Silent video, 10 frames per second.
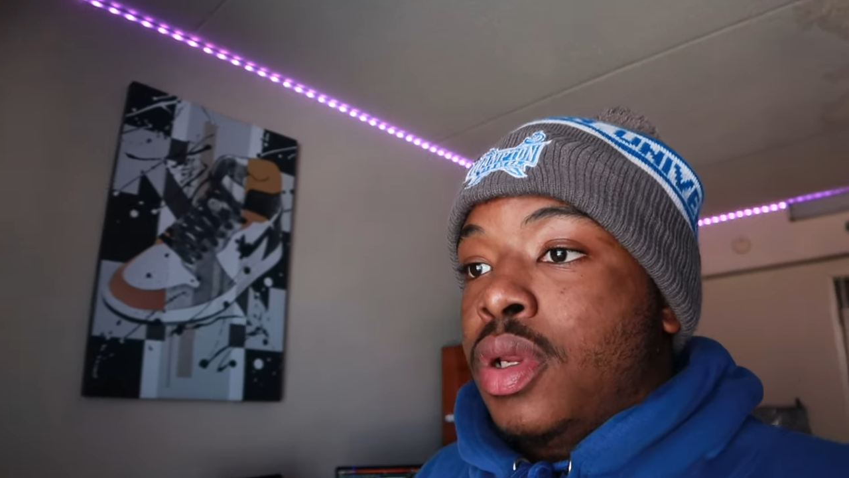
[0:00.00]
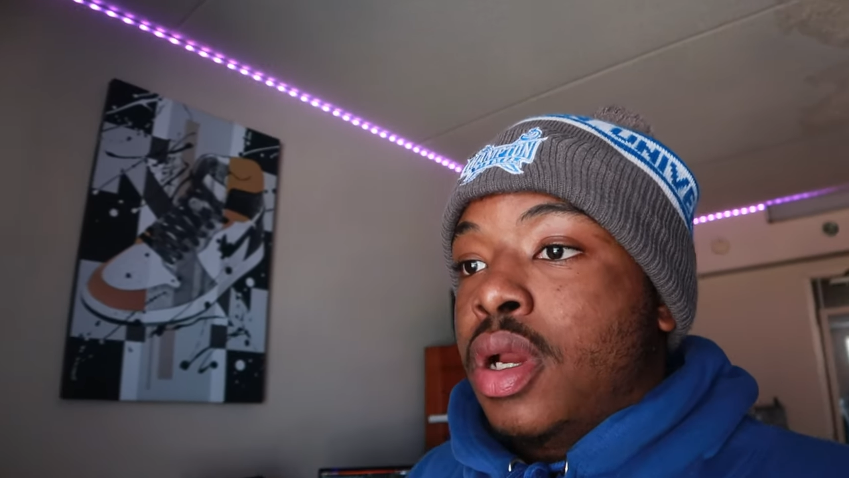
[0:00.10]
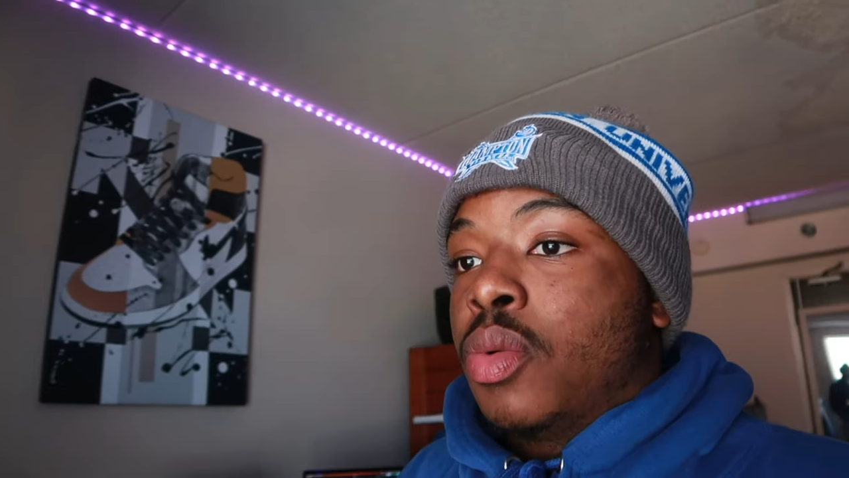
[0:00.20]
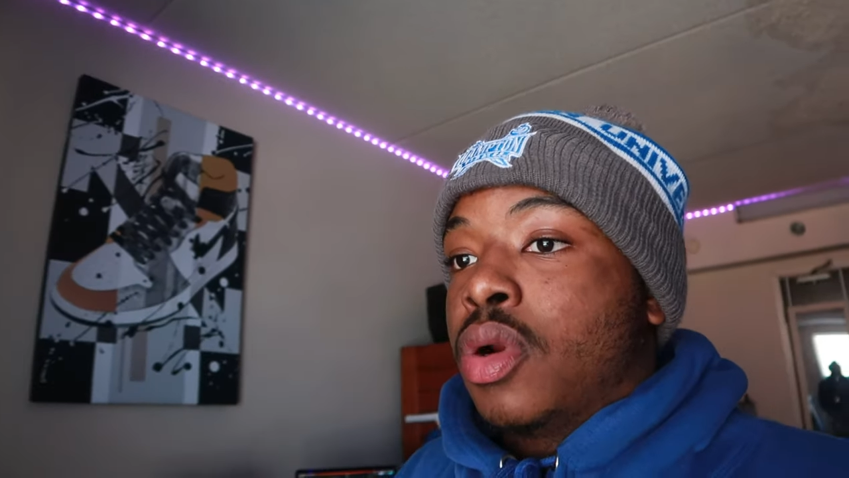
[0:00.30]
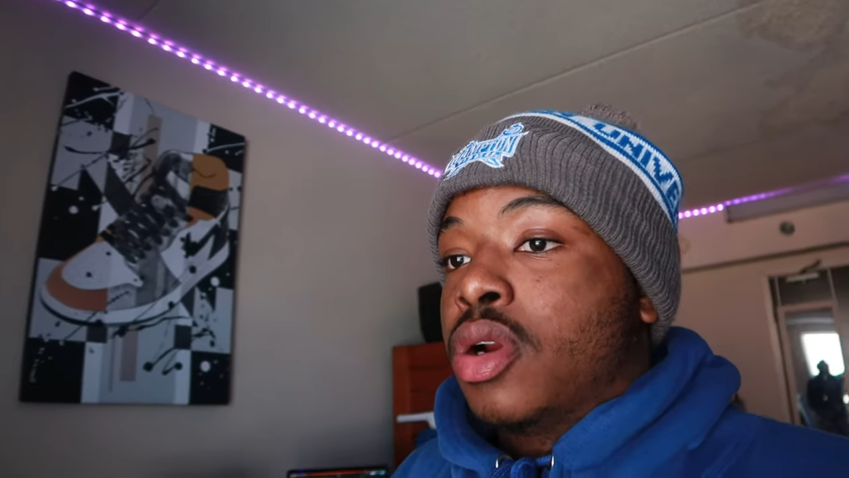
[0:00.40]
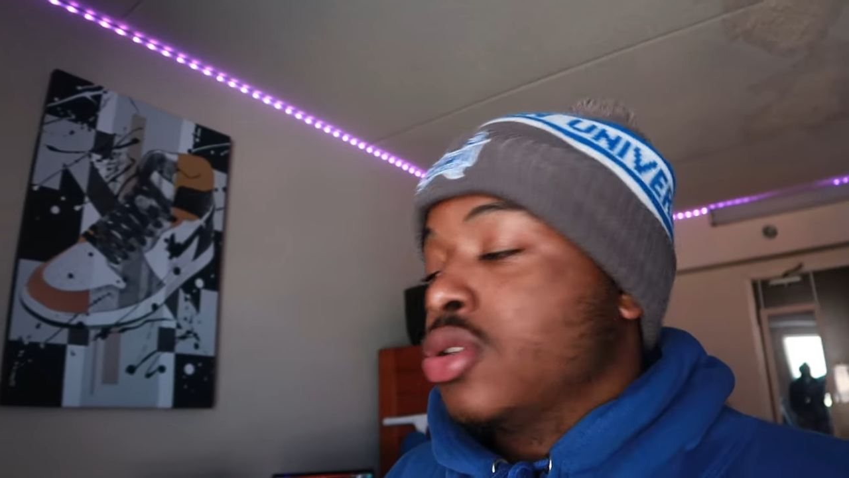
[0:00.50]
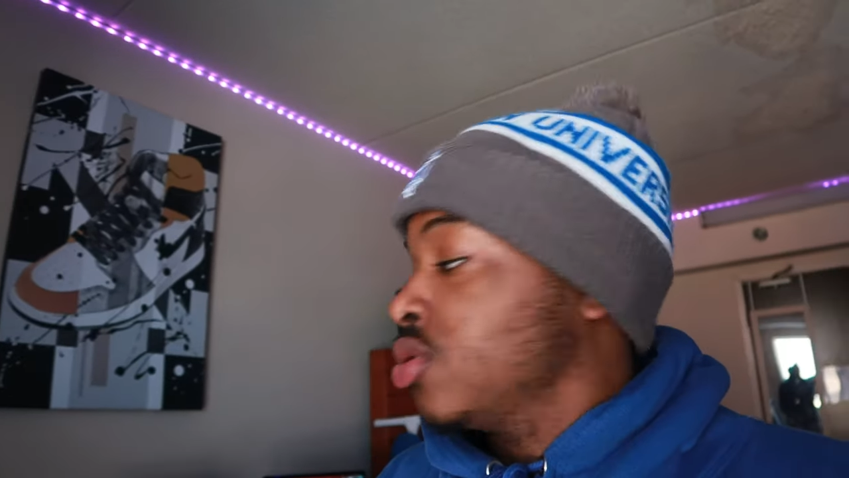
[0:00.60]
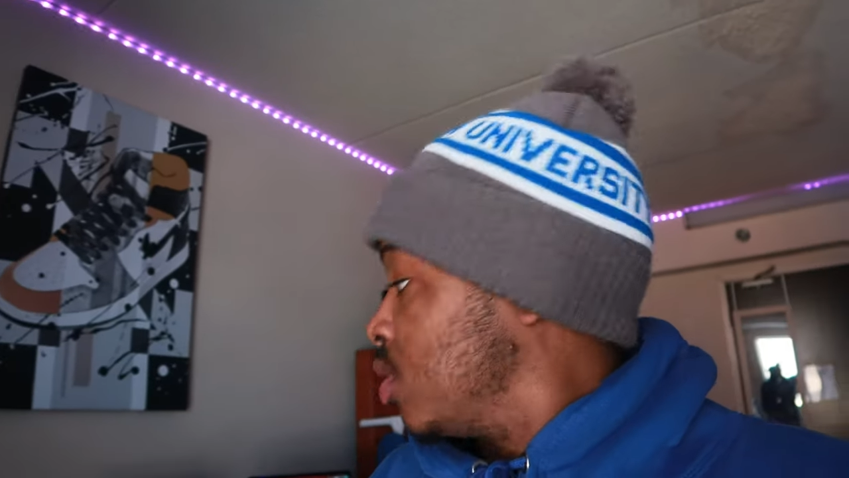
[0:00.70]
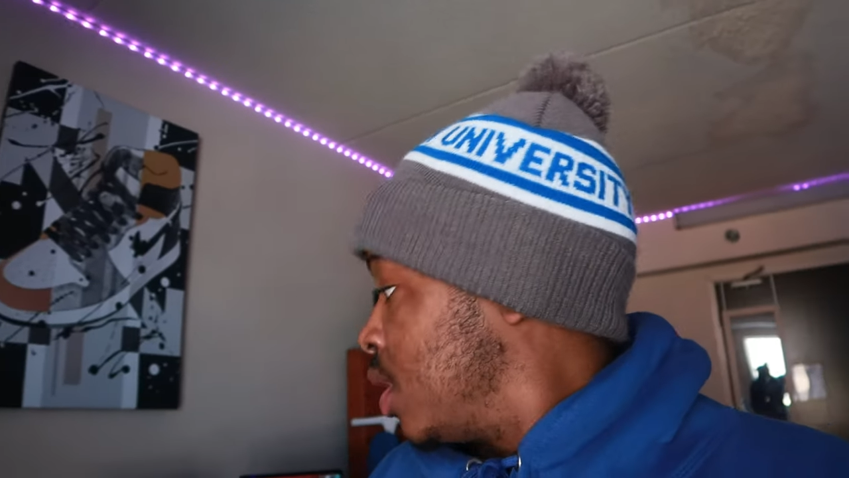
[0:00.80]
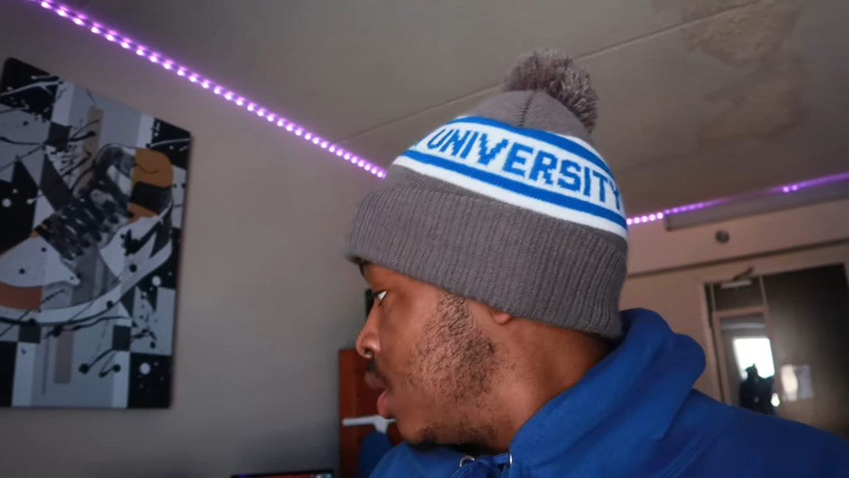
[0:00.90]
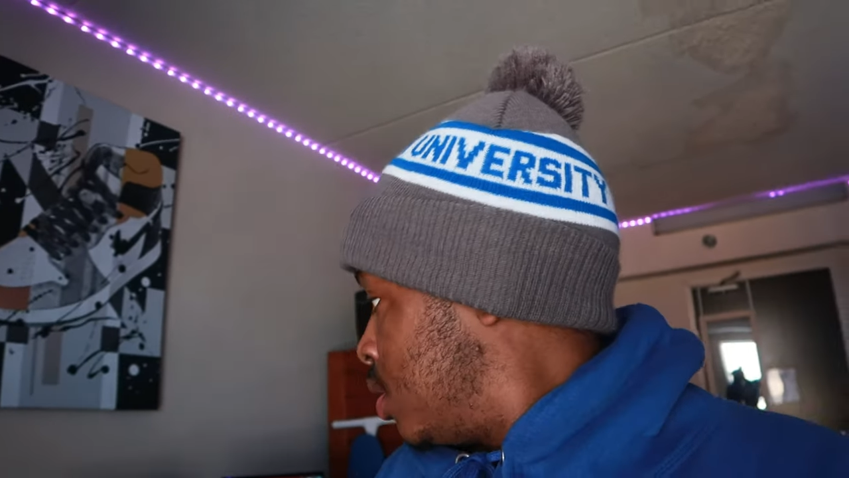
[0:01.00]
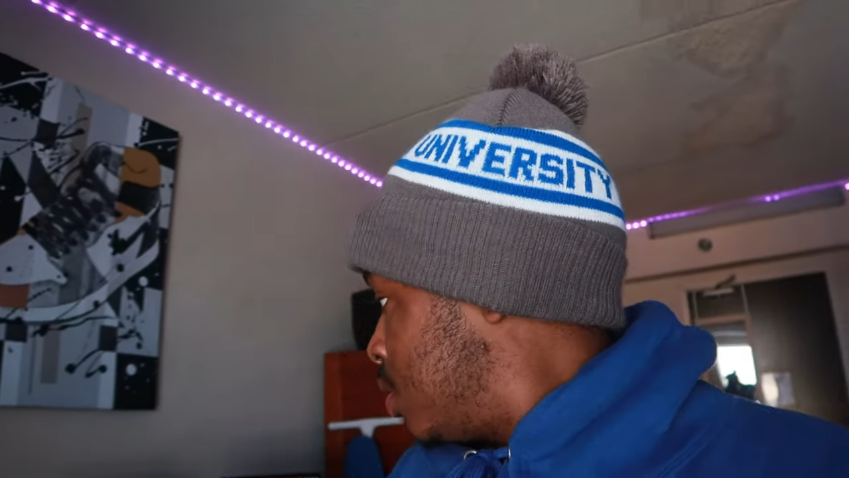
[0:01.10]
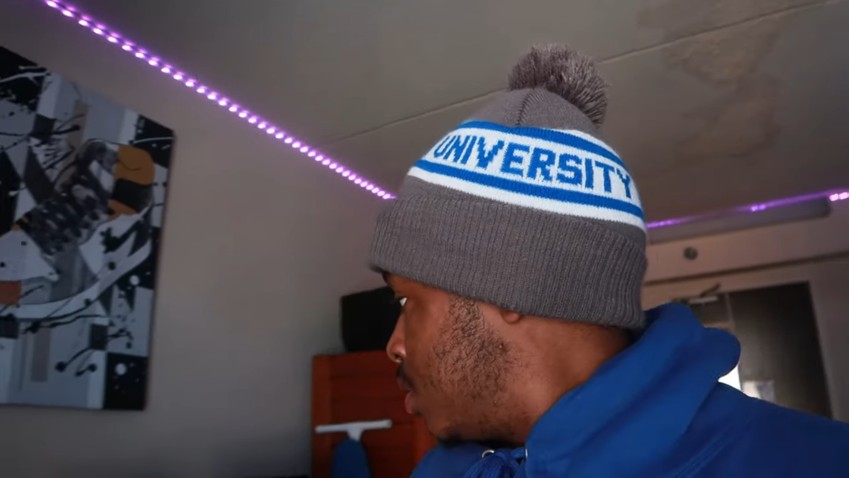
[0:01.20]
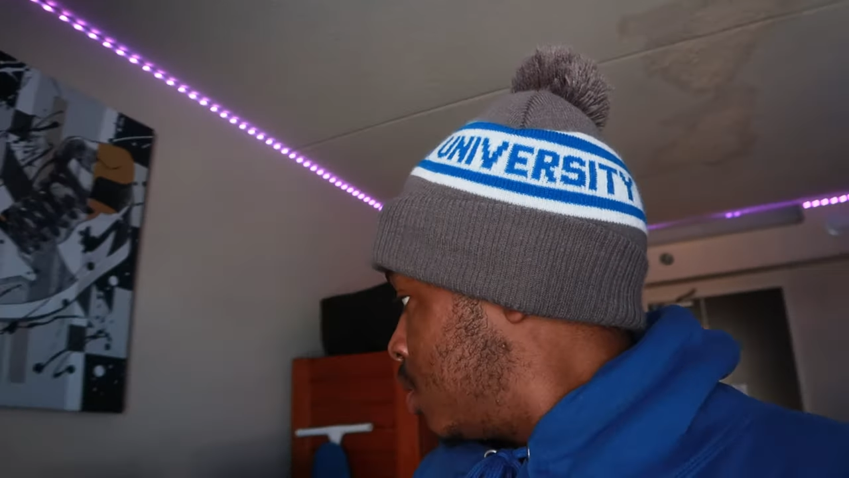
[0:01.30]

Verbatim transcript: got rehearsal now.